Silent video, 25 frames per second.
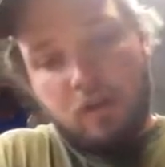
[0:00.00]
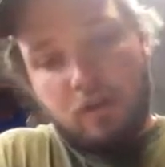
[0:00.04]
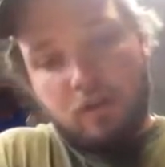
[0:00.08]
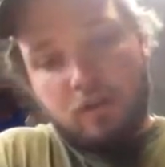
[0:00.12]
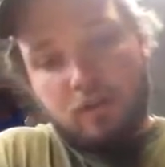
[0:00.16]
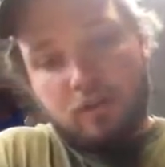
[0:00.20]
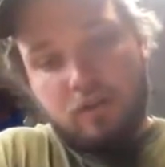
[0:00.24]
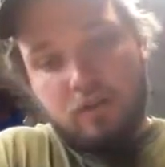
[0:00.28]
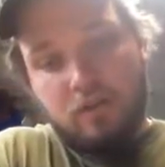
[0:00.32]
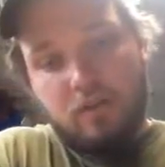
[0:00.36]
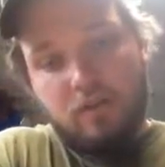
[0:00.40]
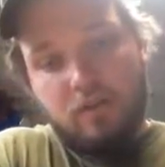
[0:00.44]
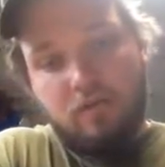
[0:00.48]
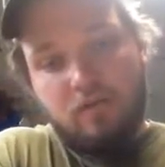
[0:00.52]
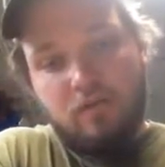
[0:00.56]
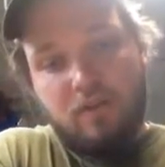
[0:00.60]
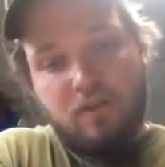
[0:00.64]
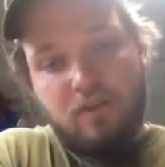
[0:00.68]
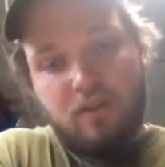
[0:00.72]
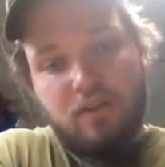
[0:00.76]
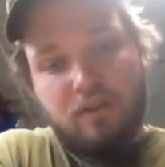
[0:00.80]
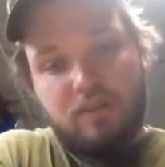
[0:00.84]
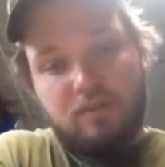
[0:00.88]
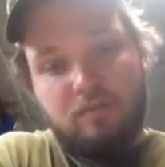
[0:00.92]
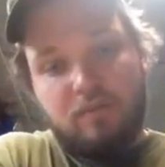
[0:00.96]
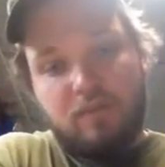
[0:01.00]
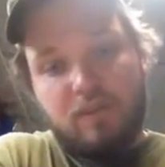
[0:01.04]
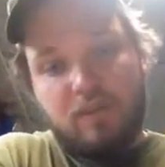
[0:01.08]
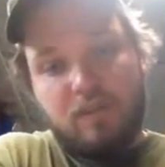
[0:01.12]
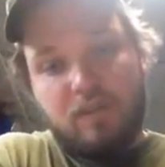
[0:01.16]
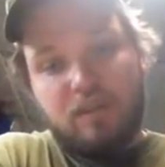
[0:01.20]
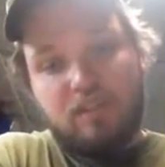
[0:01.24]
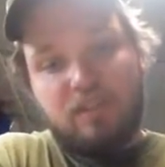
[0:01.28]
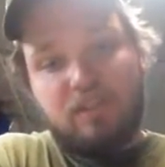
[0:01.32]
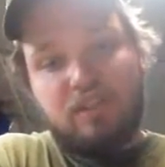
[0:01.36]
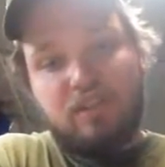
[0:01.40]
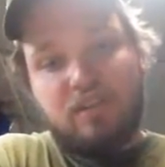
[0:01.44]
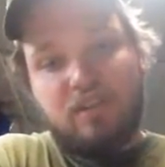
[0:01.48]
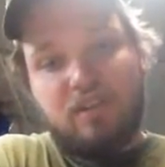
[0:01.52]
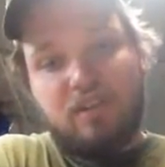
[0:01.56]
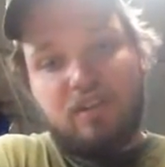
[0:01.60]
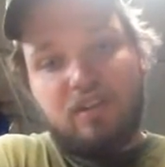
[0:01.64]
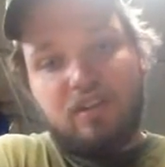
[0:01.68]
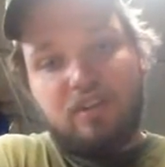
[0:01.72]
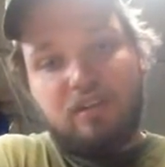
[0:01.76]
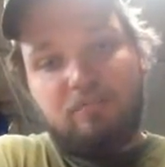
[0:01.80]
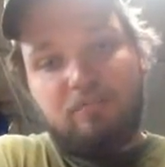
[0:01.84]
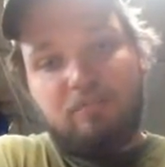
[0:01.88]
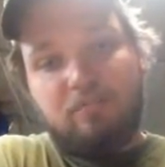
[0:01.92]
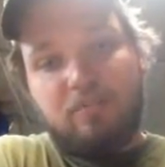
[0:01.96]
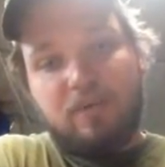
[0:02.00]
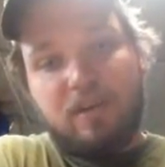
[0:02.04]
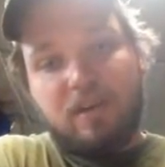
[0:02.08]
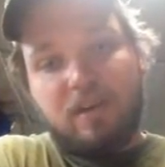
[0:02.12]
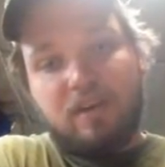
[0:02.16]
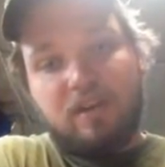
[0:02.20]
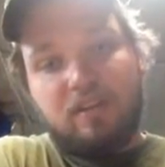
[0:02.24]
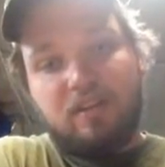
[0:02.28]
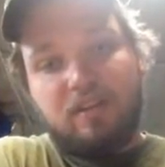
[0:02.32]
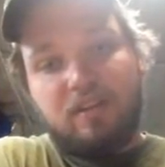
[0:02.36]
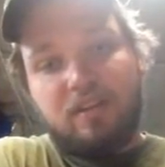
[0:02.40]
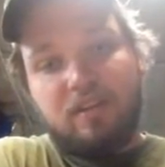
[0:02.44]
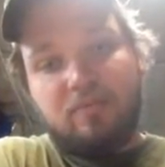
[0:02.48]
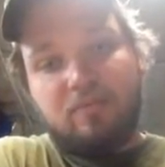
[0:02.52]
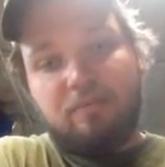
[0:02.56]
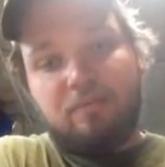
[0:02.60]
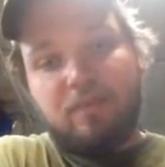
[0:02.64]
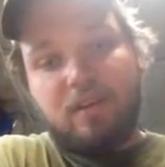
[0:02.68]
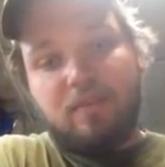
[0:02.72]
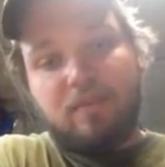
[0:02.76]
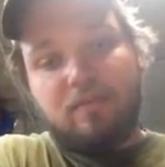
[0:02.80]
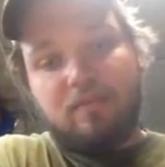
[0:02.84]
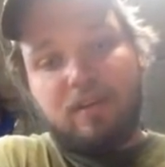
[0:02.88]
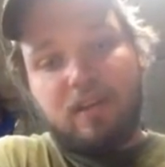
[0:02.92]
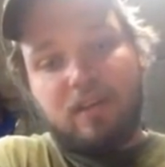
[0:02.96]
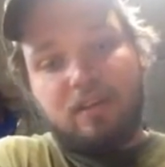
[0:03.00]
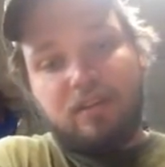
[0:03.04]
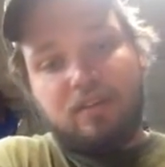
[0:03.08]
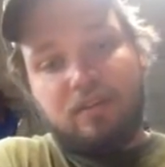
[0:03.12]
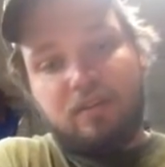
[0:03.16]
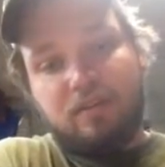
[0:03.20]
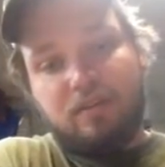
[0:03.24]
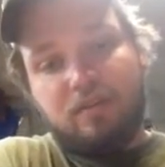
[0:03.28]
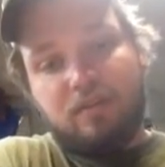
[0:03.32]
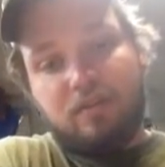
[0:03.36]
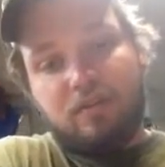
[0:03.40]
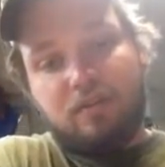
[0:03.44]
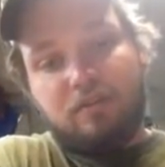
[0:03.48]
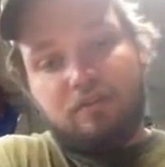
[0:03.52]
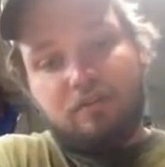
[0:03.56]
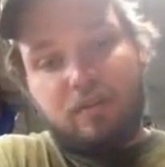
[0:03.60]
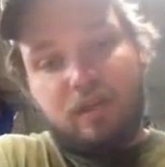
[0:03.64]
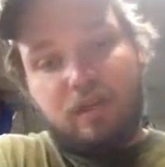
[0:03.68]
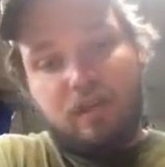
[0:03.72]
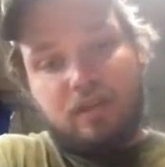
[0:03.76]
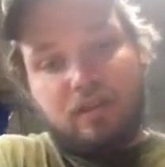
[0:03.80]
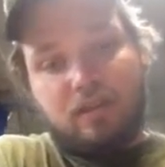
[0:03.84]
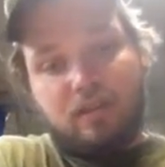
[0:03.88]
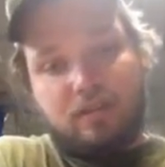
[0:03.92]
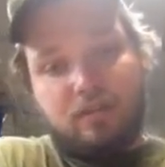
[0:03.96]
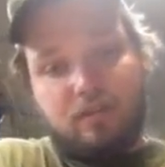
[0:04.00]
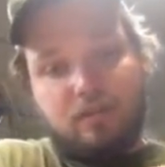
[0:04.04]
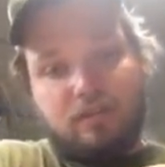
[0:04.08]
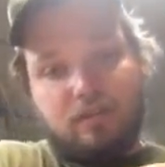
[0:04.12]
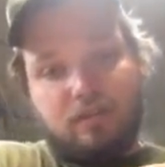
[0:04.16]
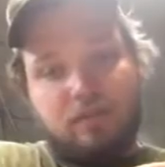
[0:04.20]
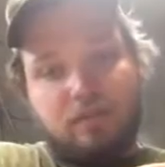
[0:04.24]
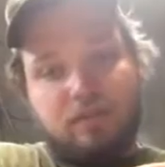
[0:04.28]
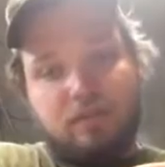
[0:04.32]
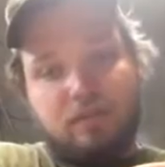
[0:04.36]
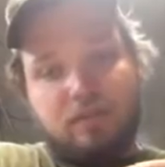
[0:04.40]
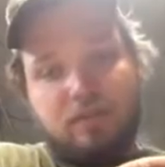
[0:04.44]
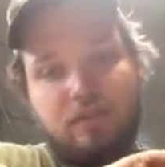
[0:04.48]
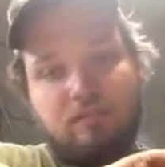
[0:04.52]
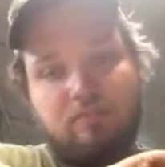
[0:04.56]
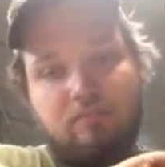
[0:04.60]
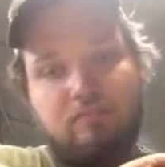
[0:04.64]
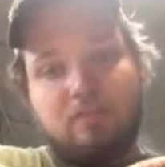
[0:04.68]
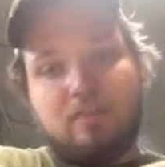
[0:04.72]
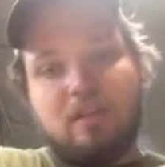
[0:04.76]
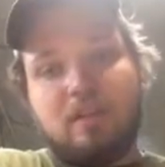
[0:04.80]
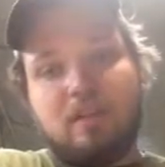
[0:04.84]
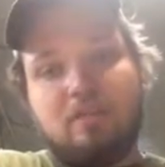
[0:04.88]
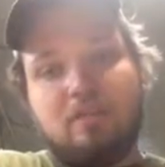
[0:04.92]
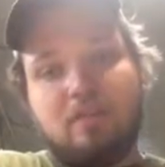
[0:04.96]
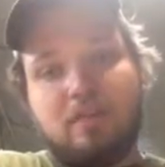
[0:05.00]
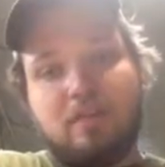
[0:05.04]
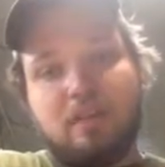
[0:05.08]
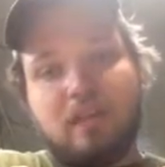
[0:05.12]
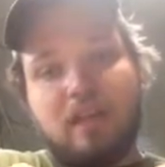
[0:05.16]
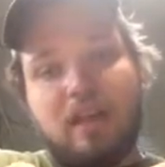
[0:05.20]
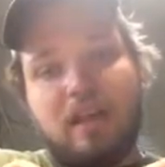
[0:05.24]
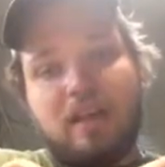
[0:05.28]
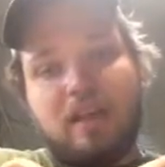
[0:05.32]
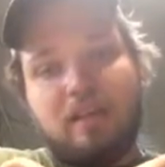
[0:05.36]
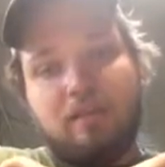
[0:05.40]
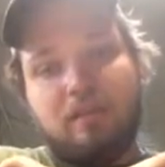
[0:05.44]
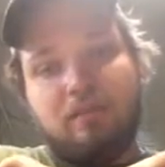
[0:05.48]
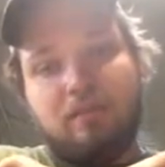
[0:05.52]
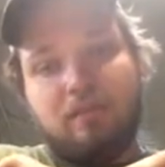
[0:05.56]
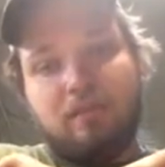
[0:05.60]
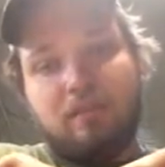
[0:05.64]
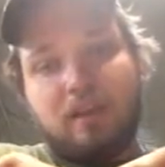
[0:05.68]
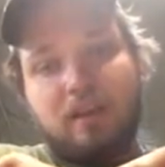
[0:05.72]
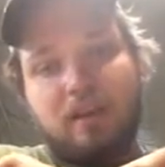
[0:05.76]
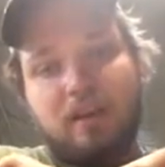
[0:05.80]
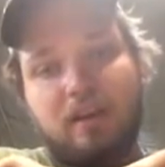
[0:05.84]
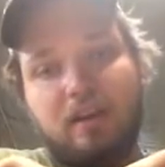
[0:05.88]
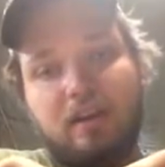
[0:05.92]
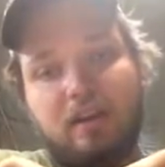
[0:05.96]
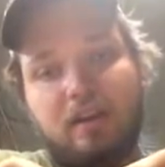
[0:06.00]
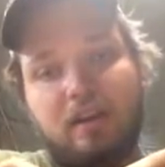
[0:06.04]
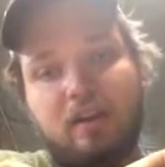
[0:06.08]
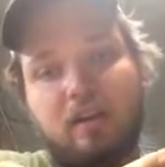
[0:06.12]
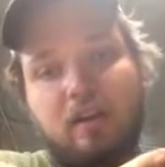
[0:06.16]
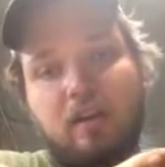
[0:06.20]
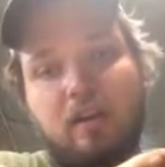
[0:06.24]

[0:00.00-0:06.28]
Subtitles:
So you want it to be just barely above that tooth and making sure you see minimal light through there,